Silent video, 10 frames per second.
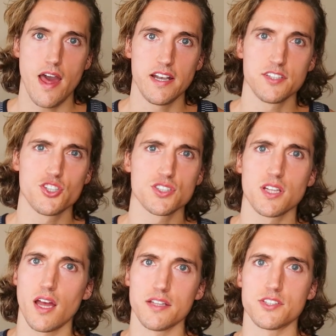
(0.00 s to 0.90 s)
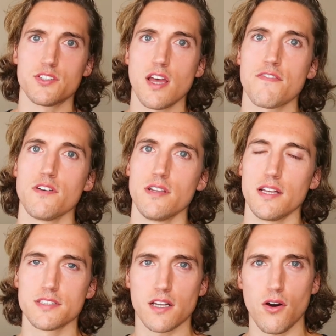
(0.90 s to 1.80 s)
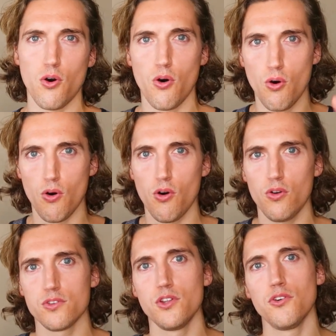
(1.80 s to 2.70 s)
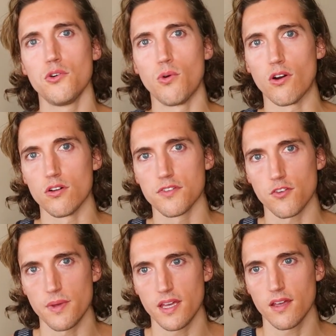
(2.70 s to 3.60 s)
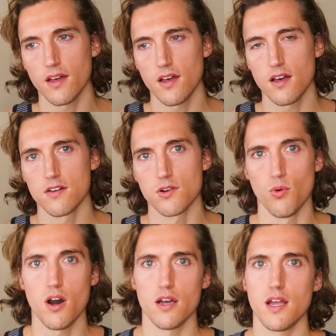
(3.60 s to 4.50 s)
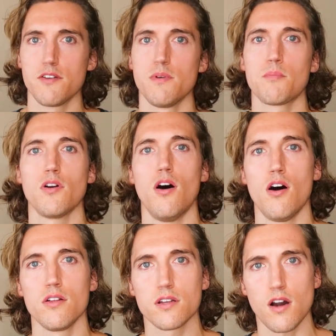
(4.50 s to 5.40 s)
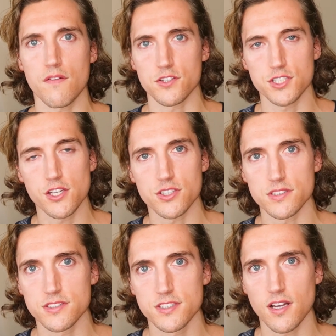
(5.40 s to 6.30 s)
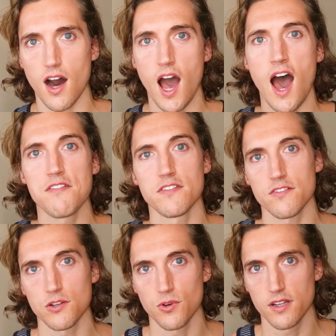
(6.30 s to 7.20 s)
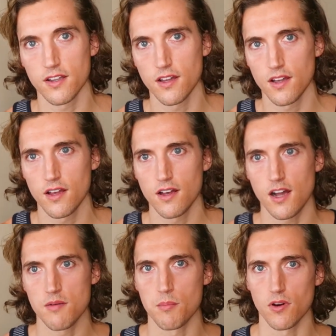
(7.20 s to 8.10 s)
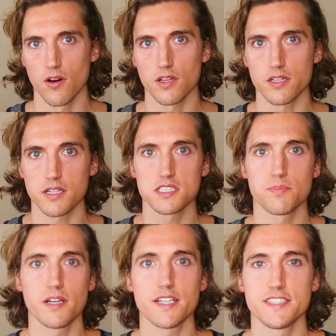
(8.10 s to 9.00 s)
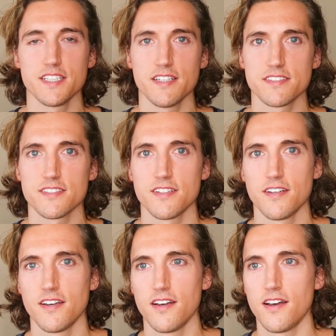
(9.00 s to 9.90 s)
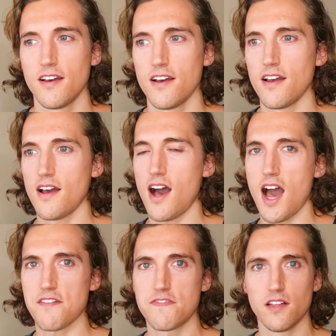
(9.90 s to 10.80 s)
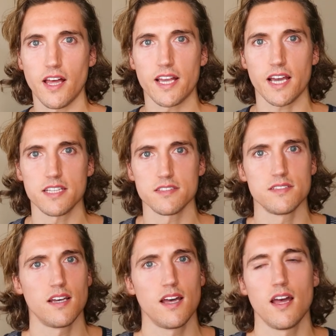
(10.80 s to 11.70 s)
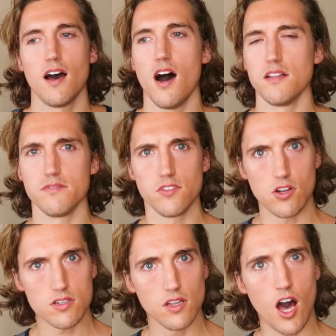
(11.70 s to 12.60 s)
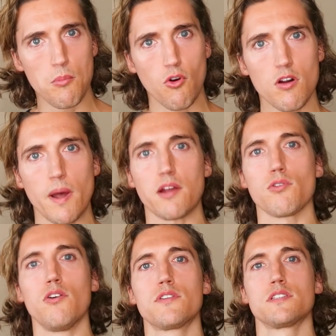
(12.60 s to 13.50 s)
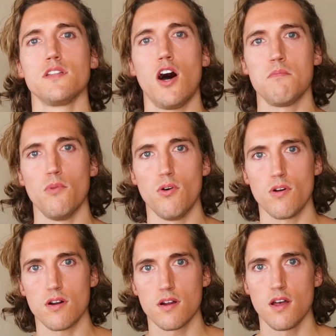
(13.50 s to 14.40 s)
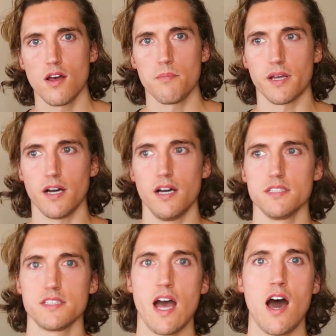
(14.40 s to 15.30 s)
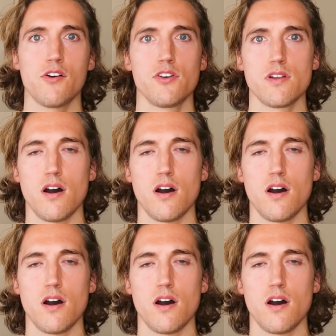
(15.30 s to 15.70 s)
and it's different. It's like a whole new world for me. For one, I remember all the conversations I have with everyone. I remember all the good experiences. I feel like I can learn a lot more, my growth is a lot more, because now you're